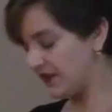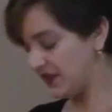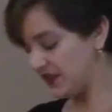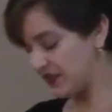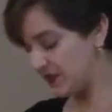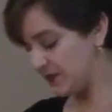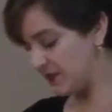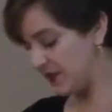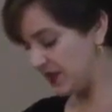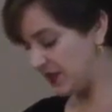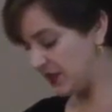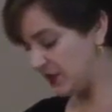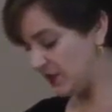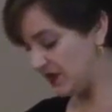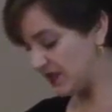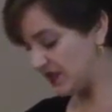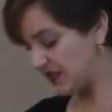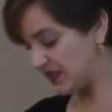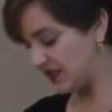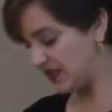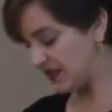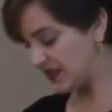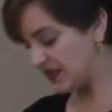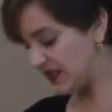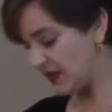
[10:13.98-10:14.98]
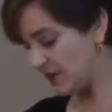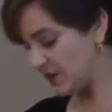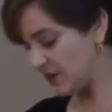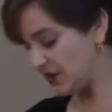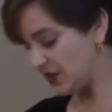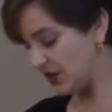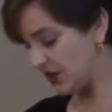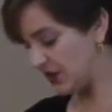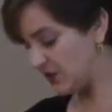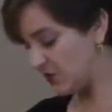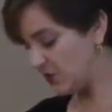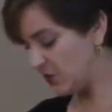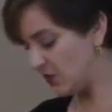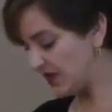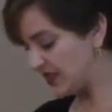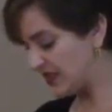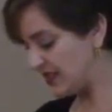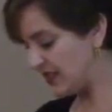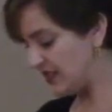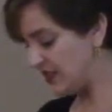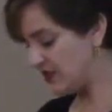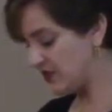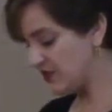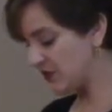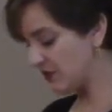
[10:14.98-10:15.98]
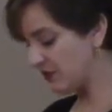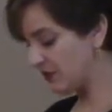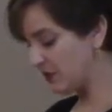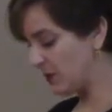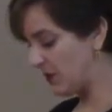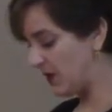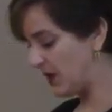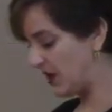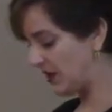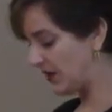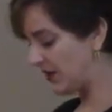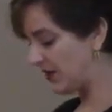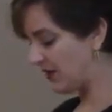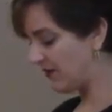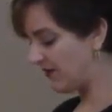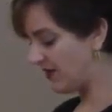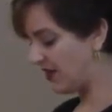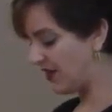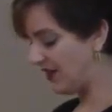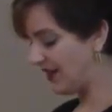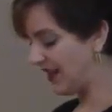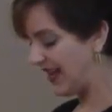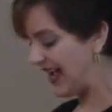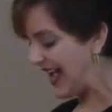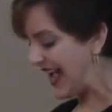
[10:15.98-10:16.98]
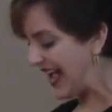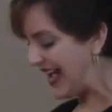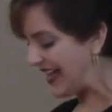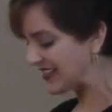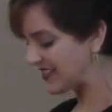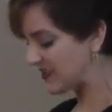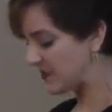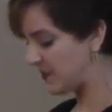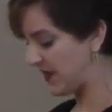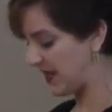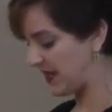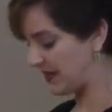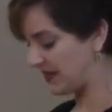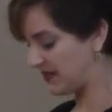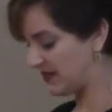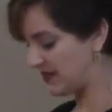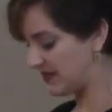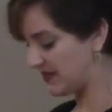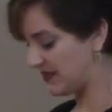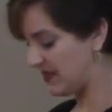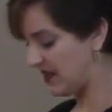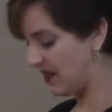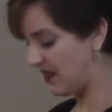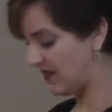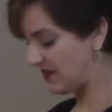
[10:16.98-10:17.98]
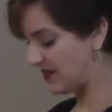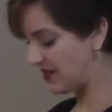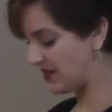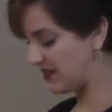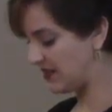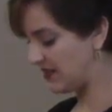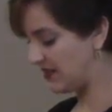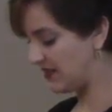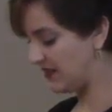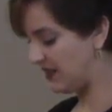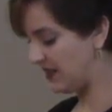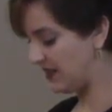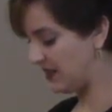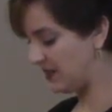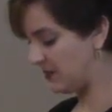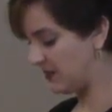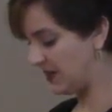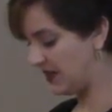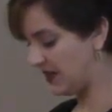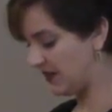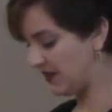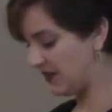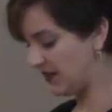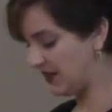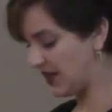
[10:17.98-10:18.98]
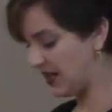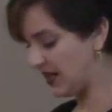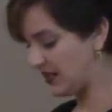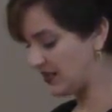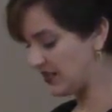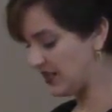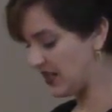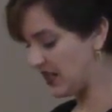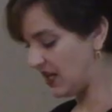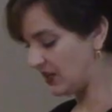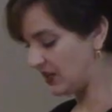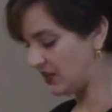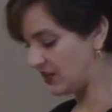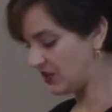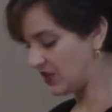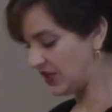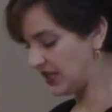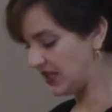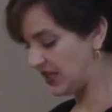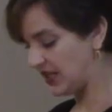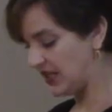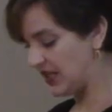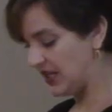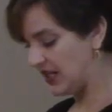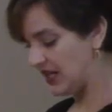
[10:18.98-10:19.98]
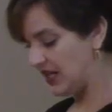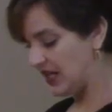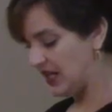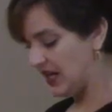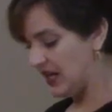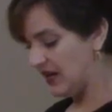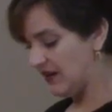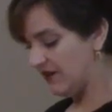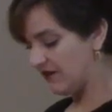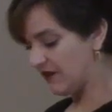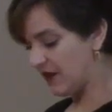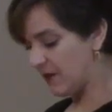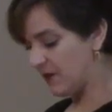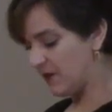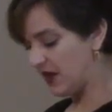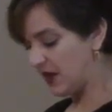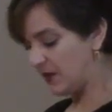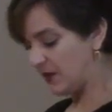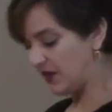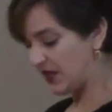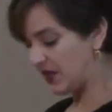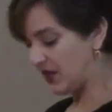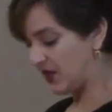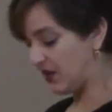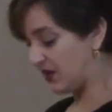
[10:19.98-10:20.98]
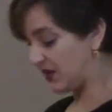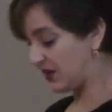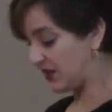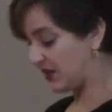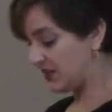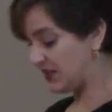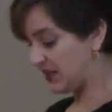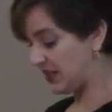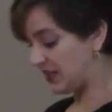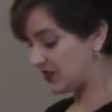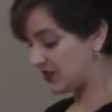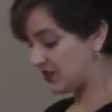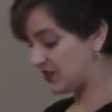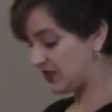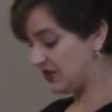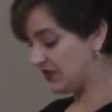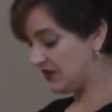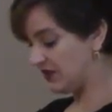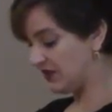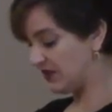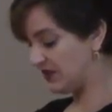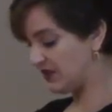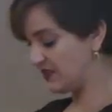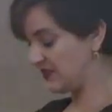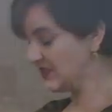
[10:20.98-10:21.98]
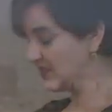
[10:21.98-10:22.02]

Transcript: conspicuous consumption was an integral part of all aspects of Assyrian imperial ideology. From public architecture, this